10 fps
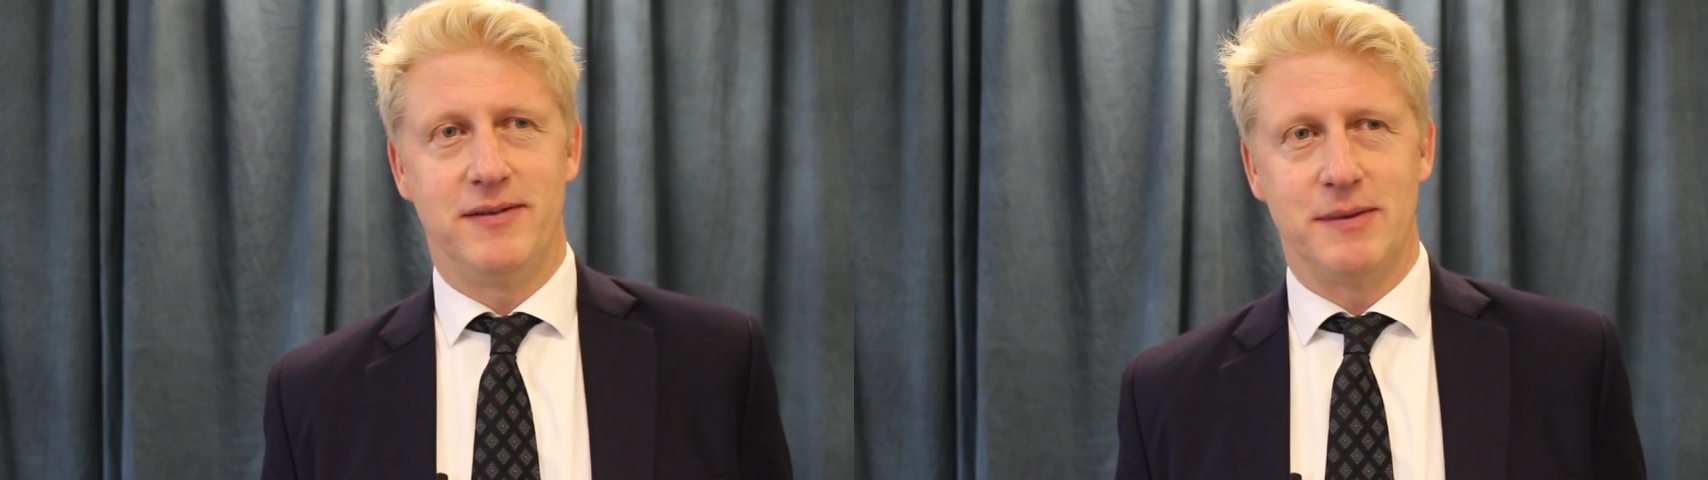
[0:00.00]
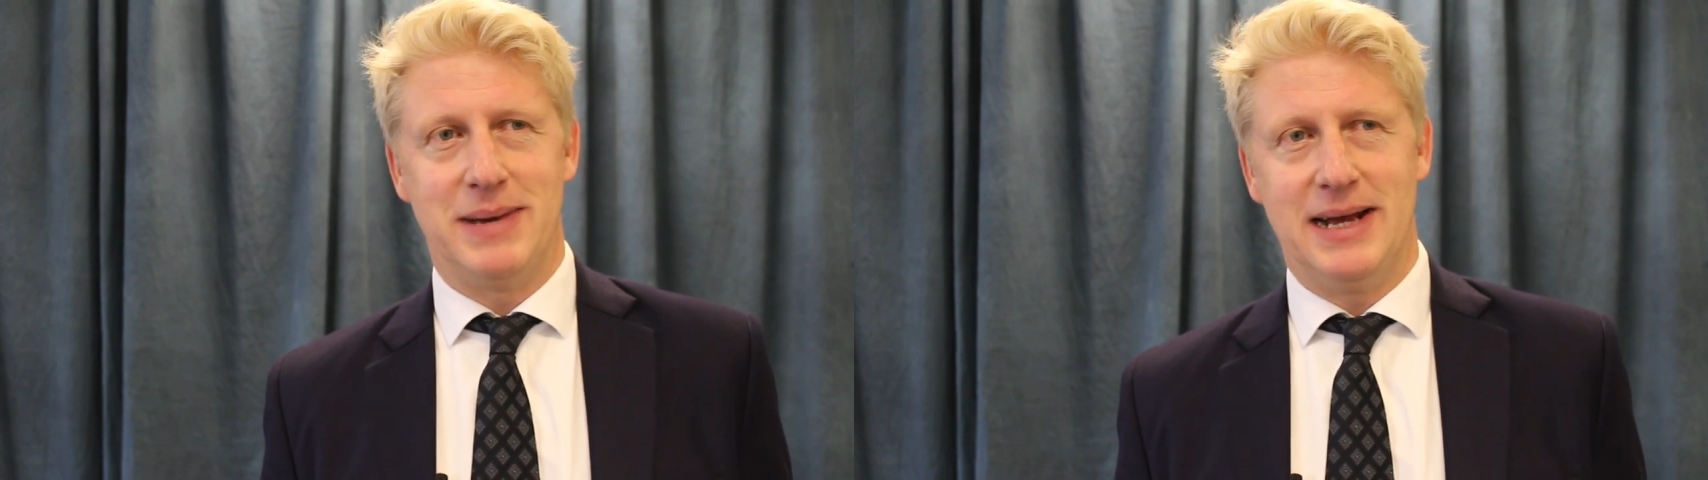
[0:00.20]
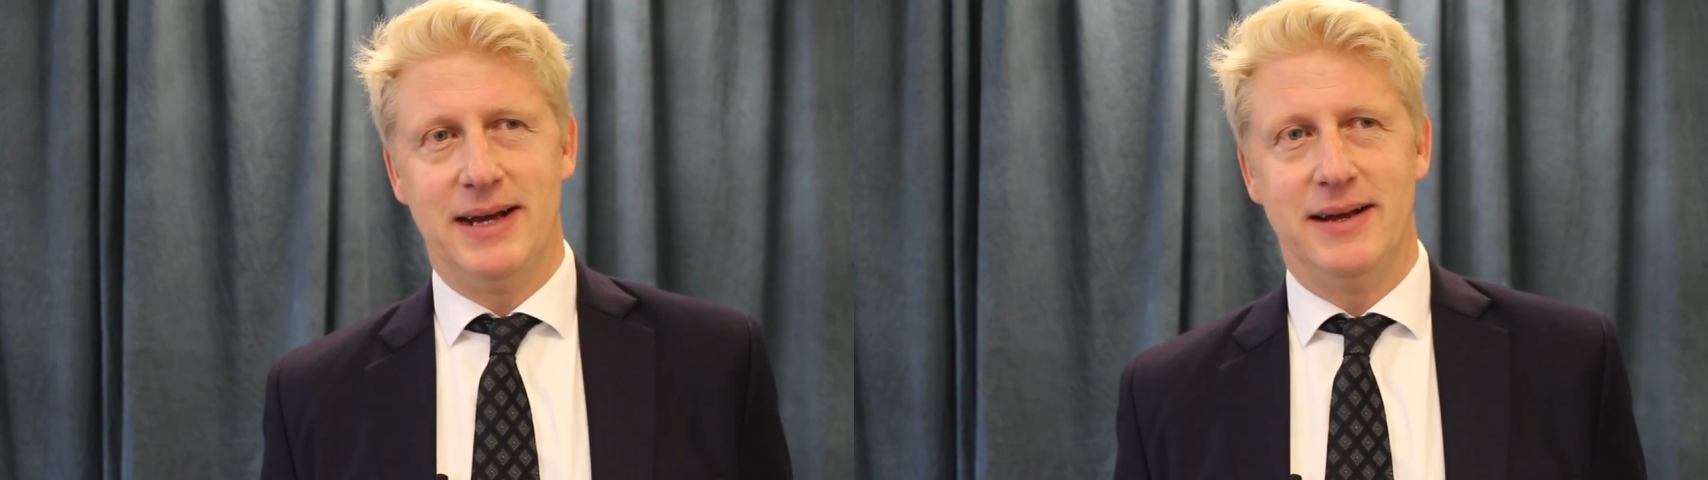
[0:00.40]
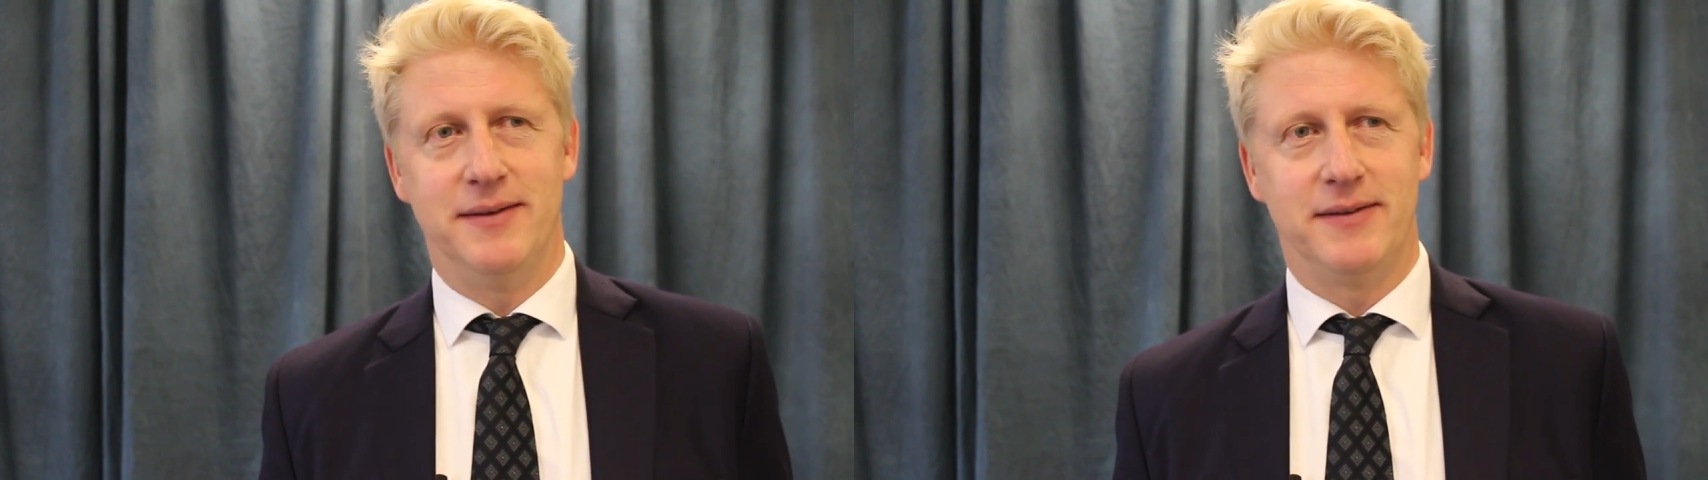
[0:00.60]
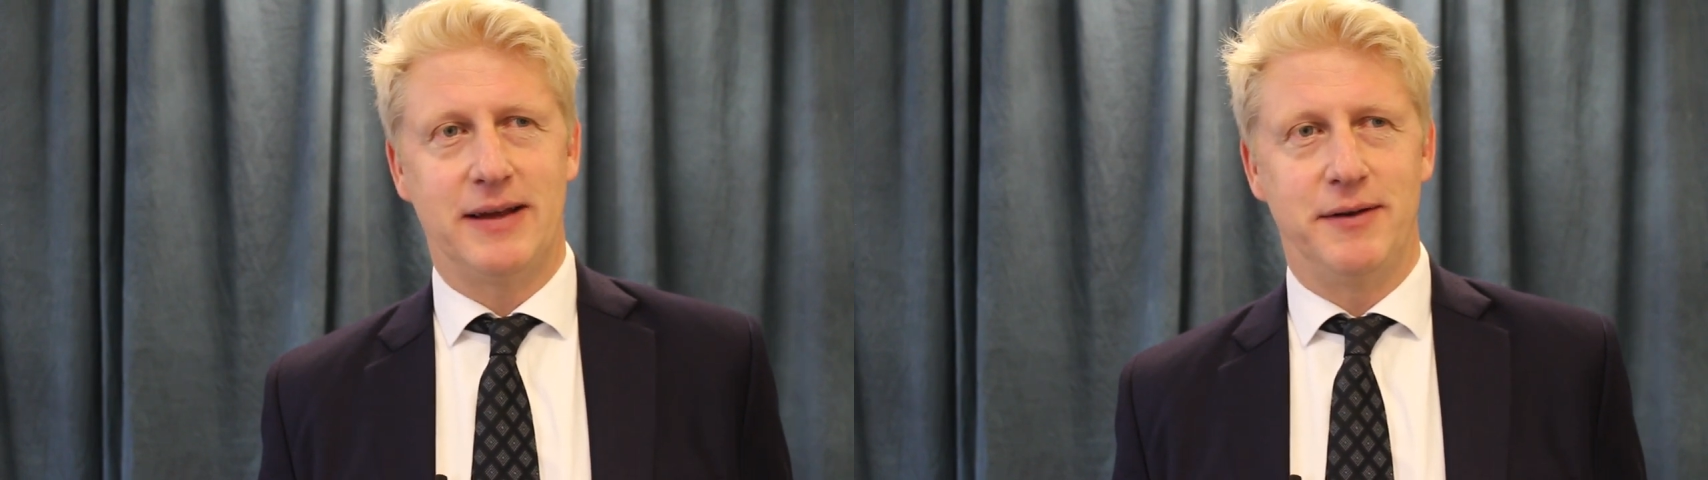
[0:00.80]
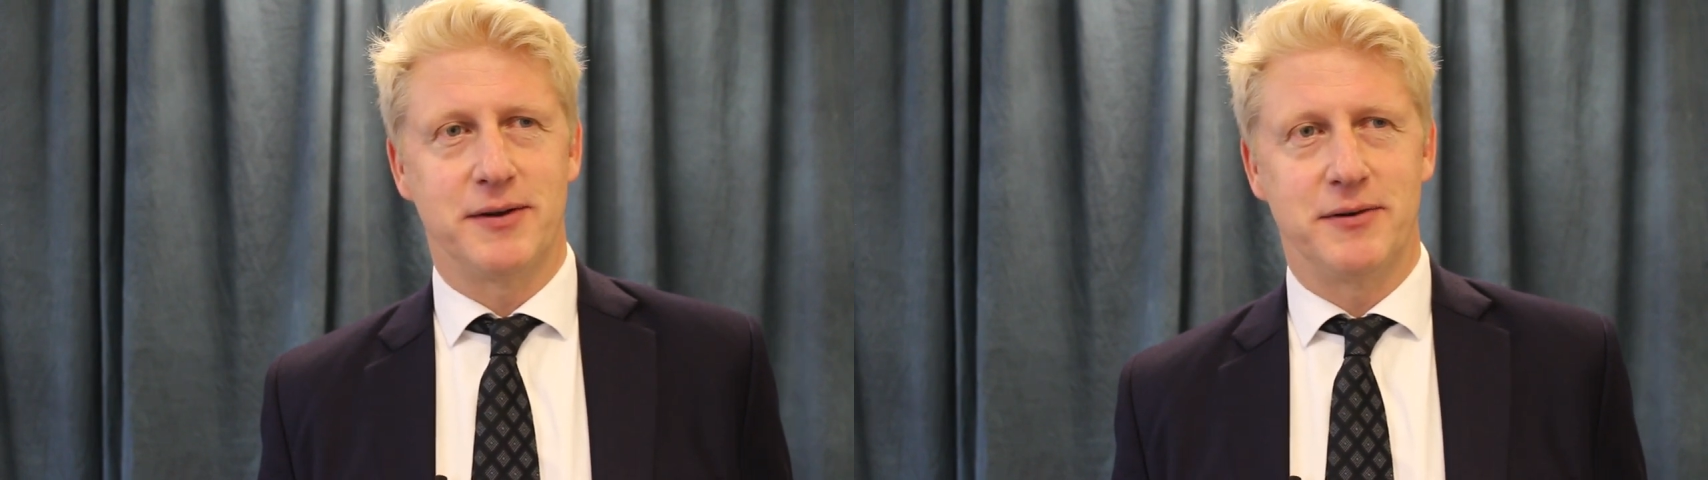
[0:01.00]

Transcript: Japan, South